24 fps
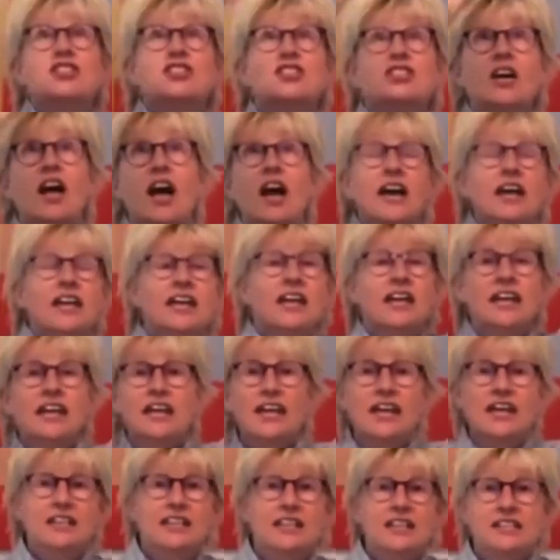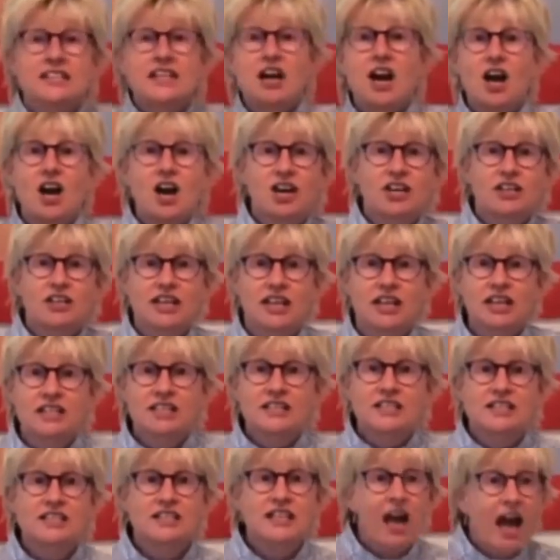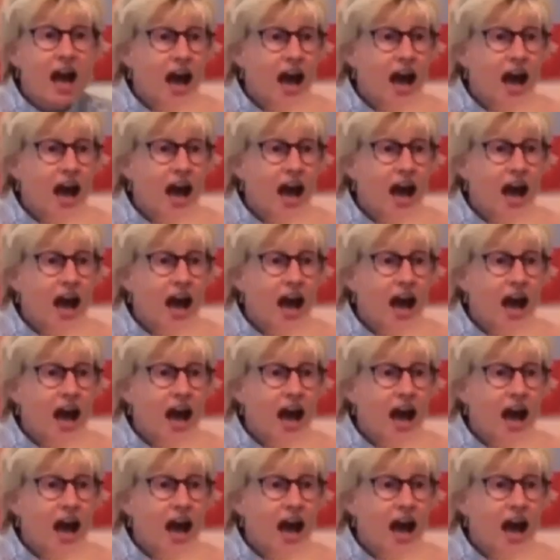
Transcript: shining in the darkness, I